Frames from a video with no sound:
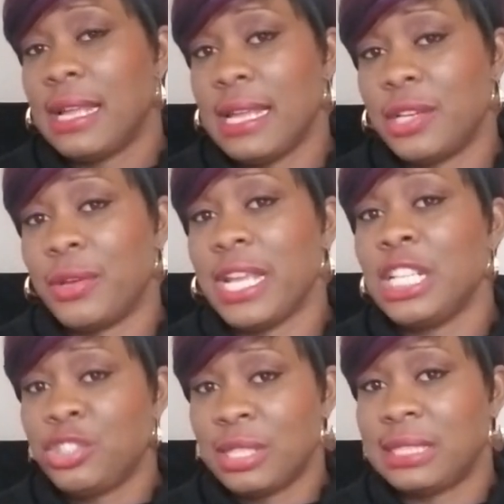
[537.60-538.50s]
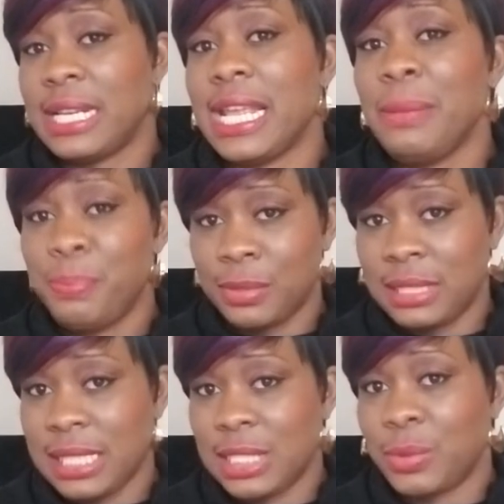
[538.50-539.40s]
you know, interest and
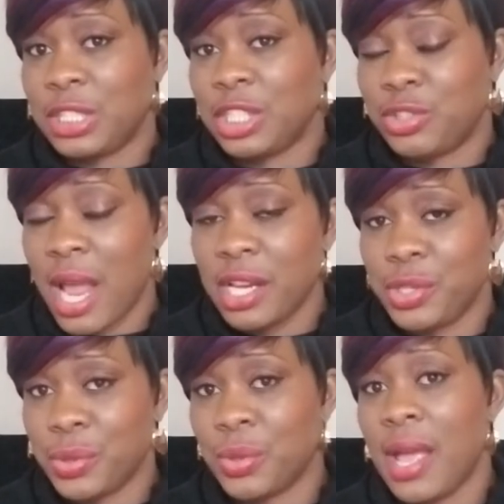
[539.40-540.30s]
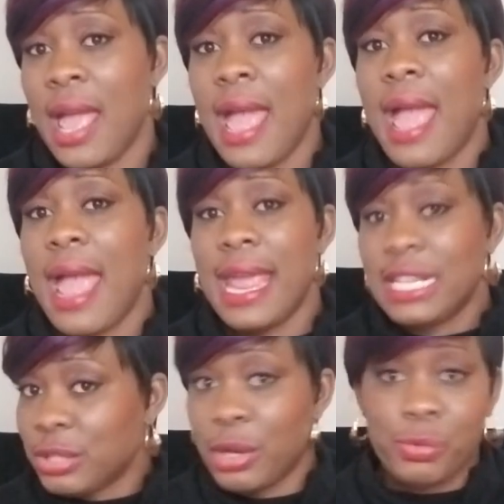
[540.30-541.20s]
input into what you're trying to do
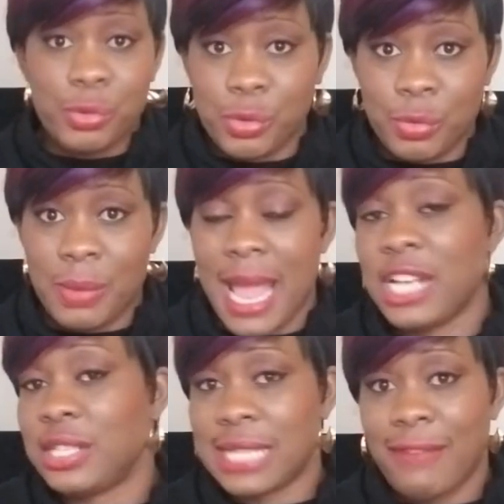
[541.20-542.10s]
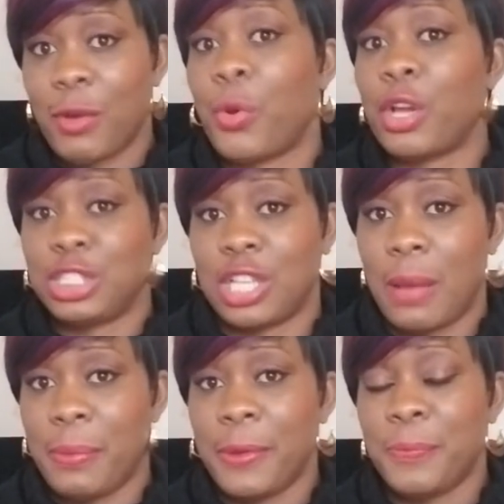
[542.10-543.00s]
into a room and just have a
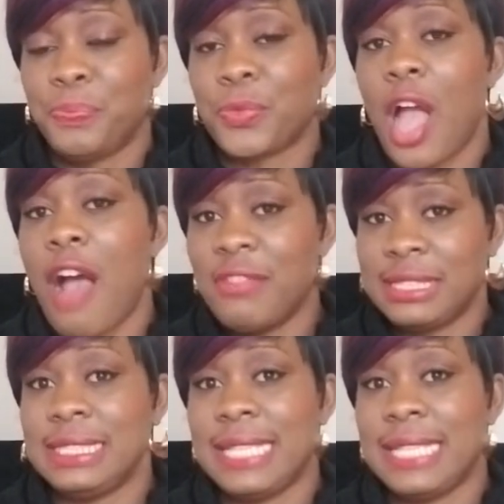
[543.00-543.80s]
workshop. Obviously, it